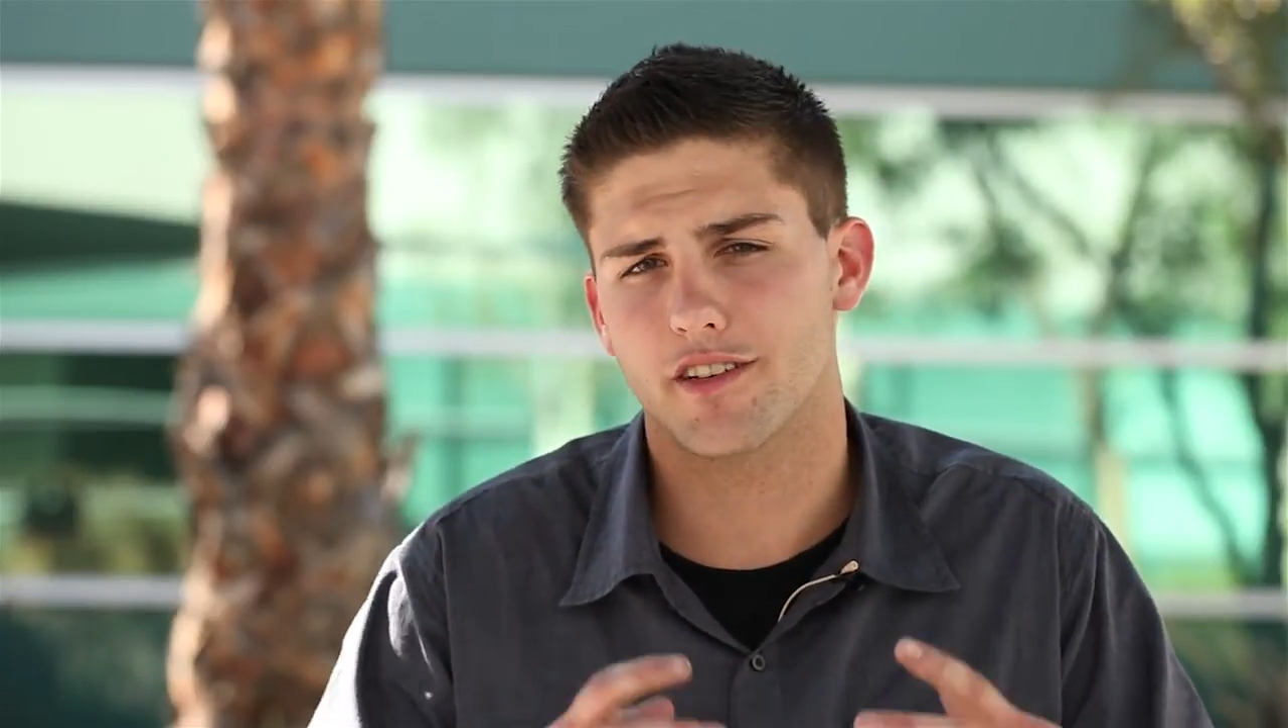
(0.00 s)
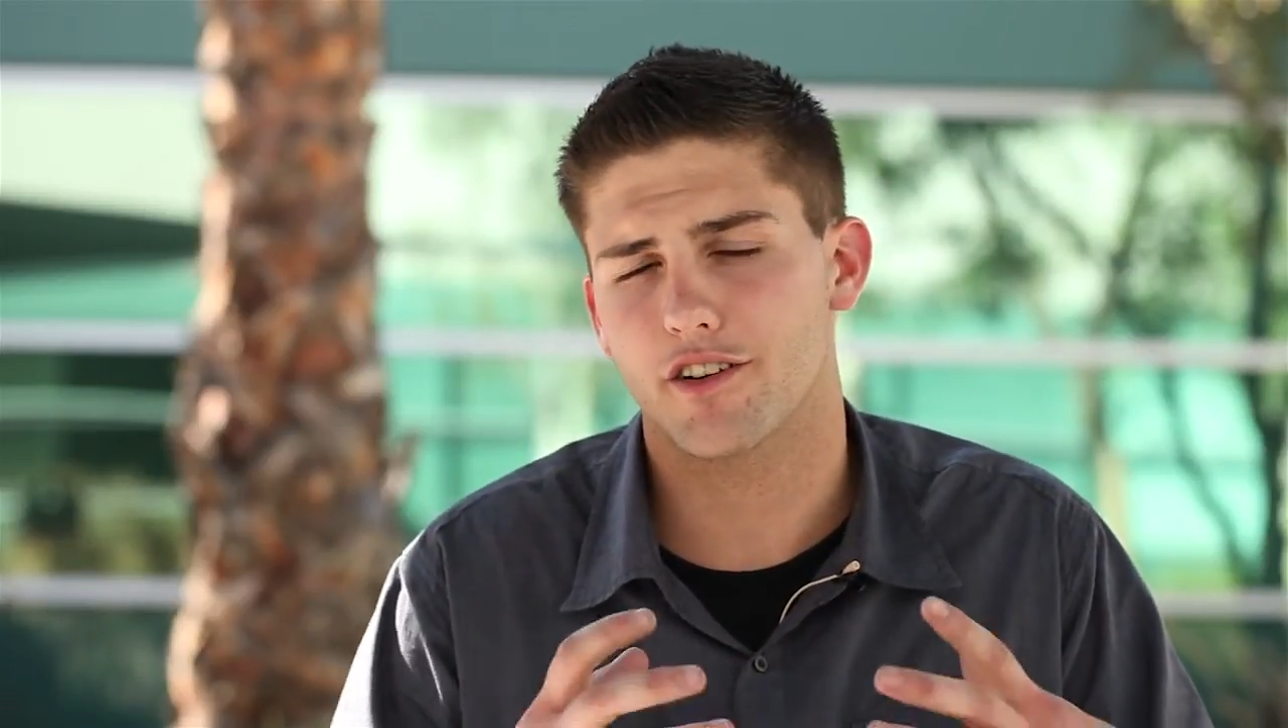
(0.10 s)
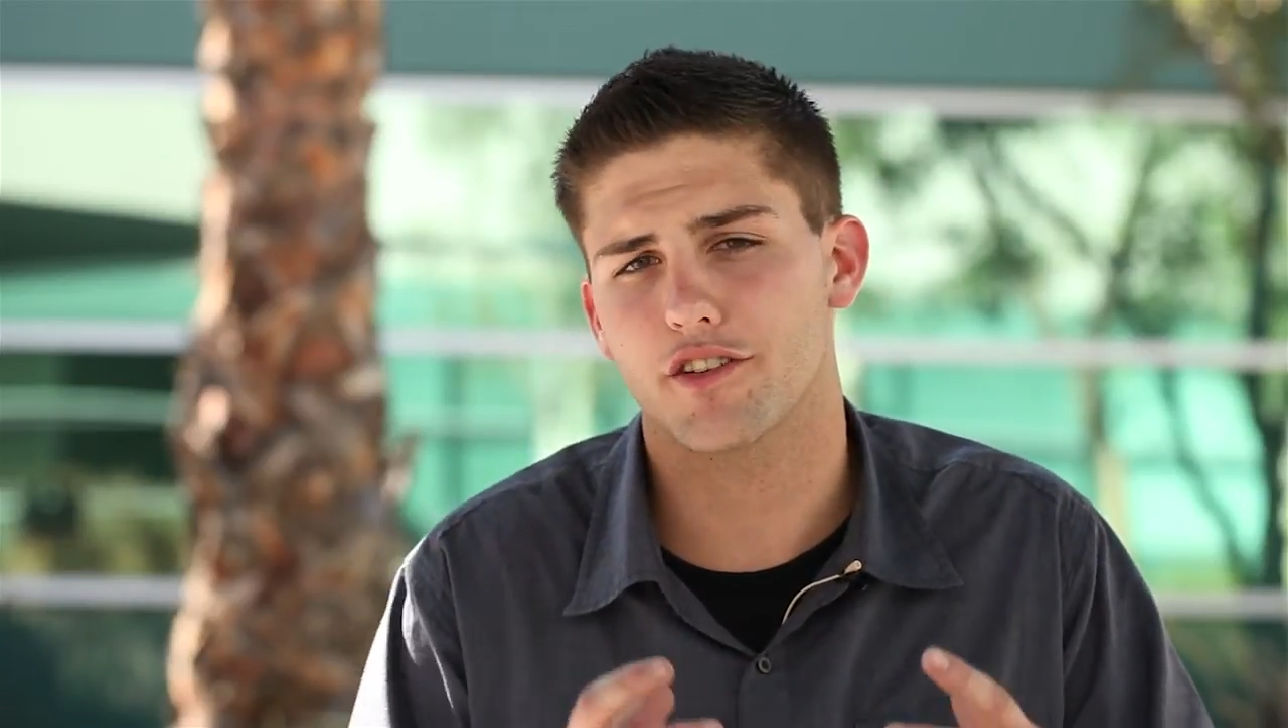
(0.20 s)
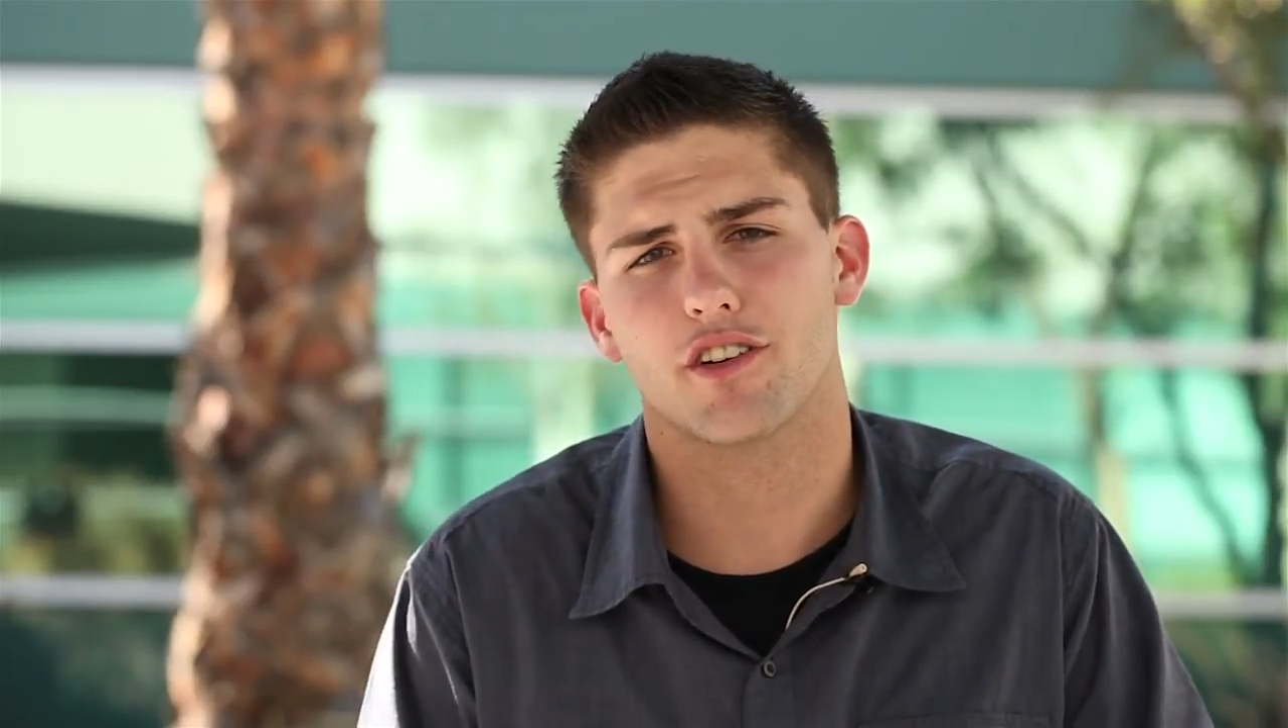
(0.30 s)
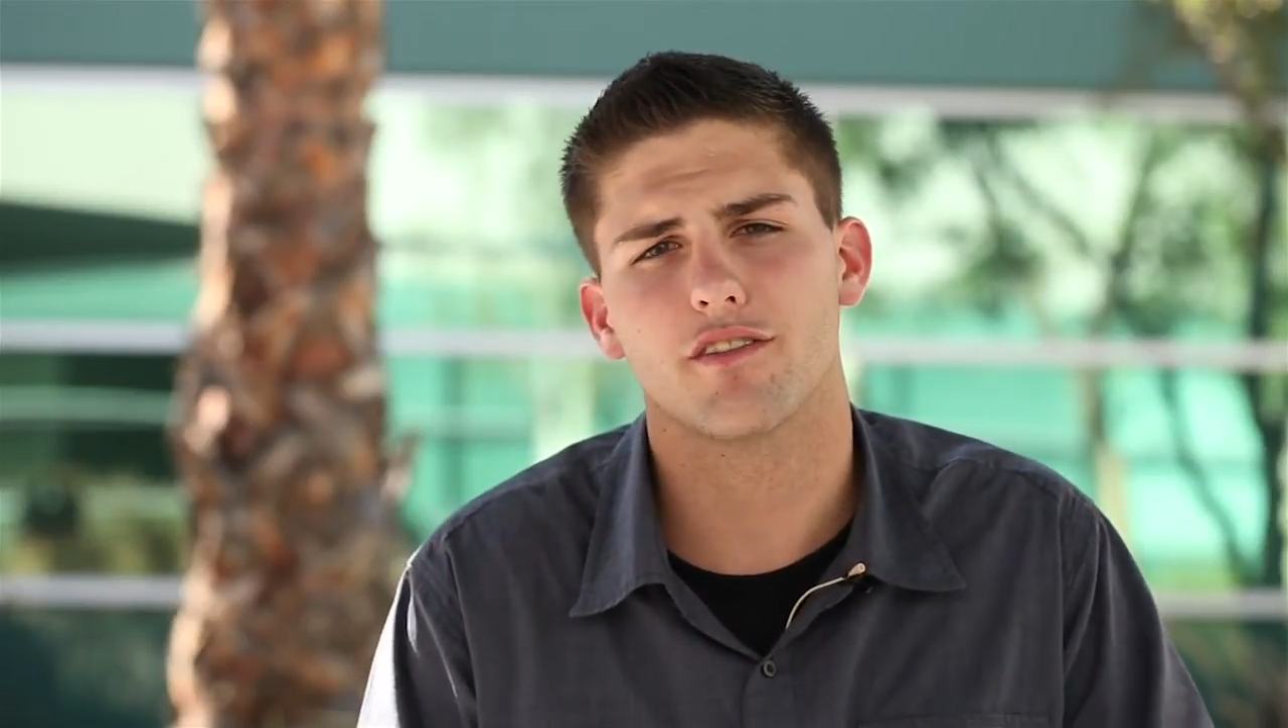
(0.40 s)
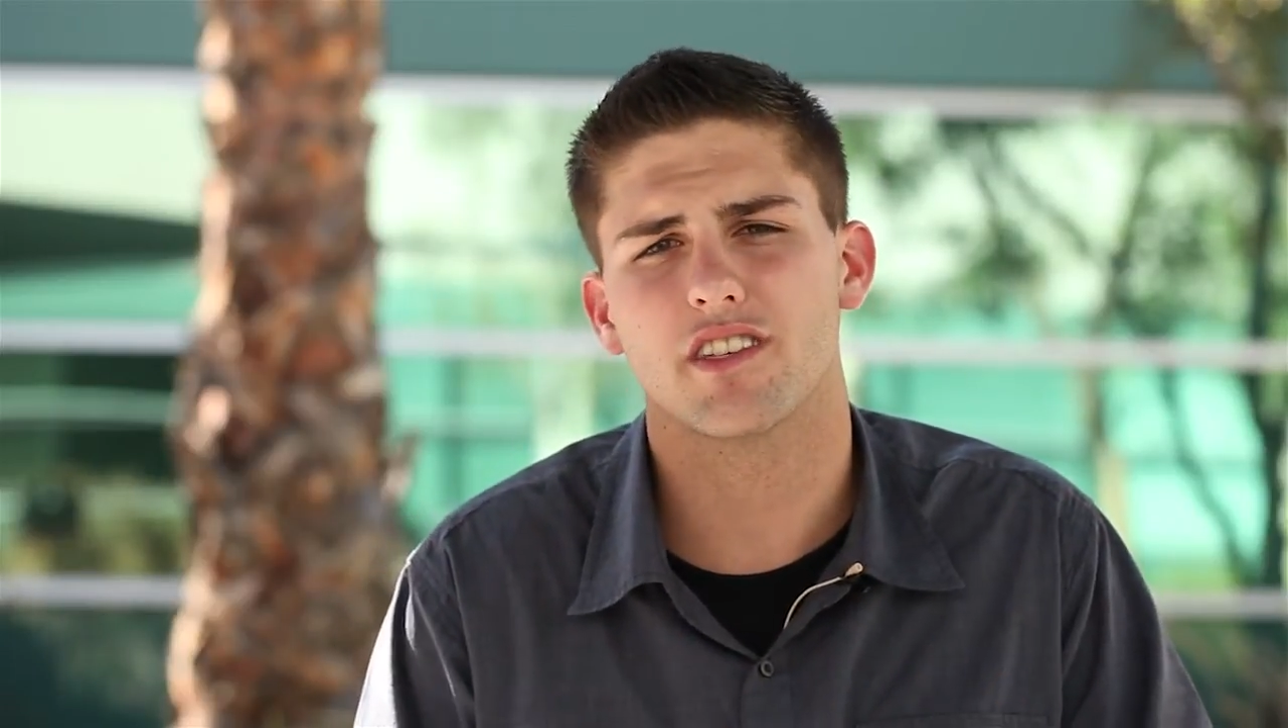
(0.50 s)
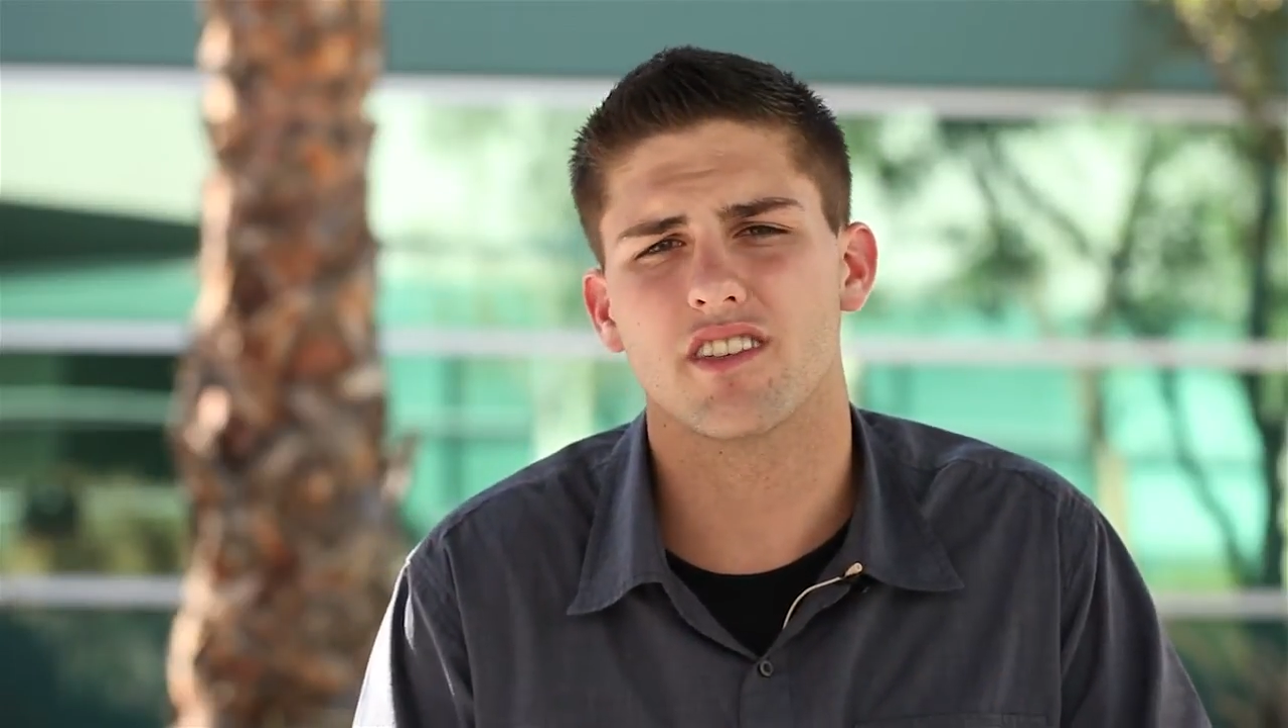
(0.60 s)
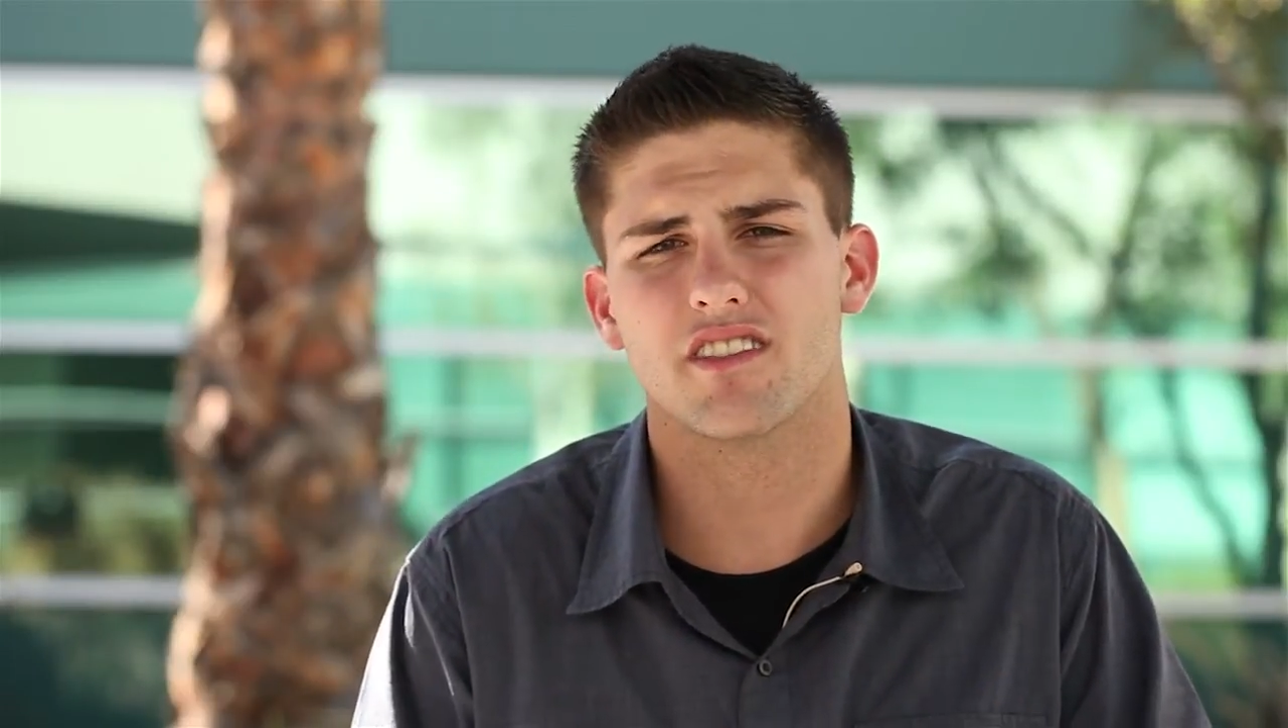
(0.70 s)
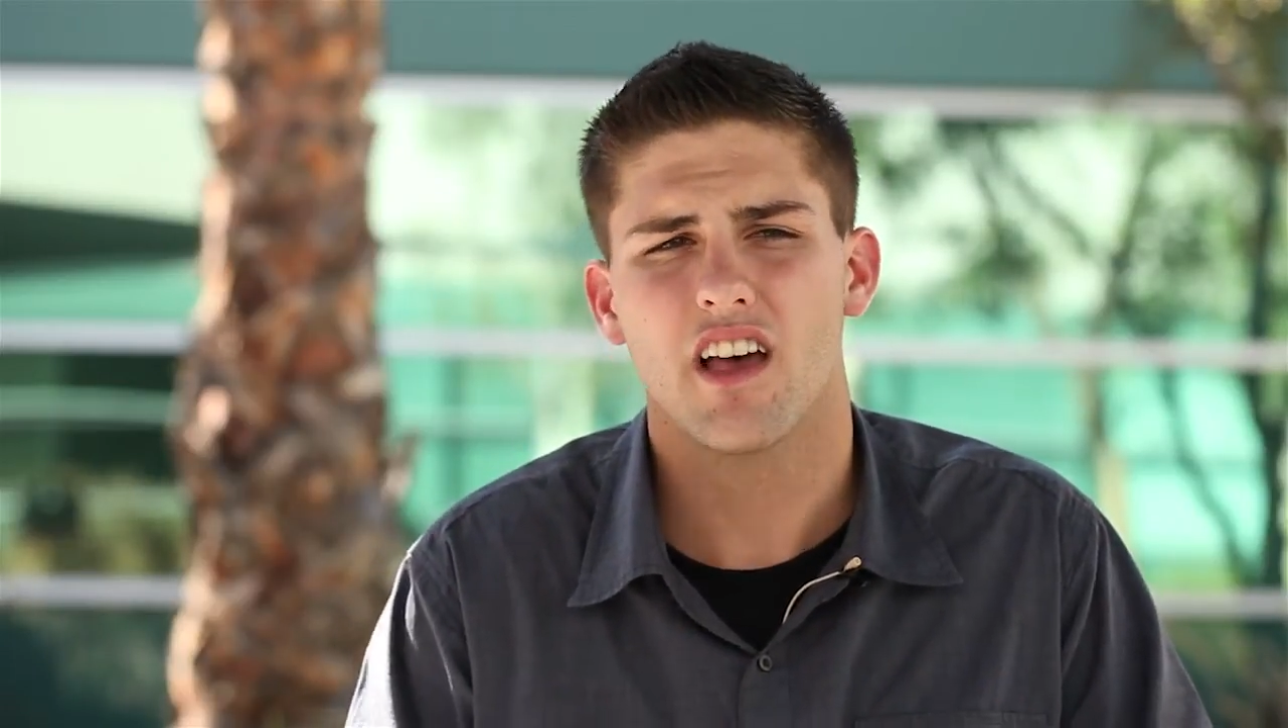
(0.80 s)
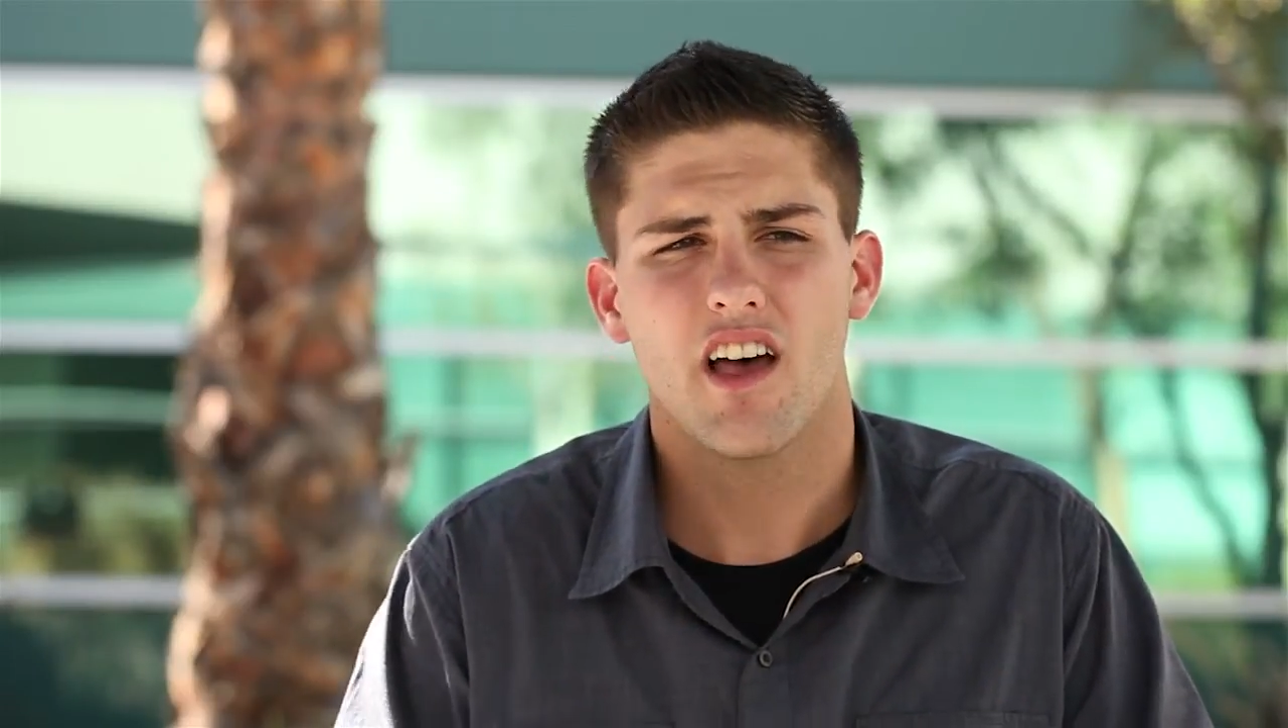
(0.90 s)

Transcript: in our services,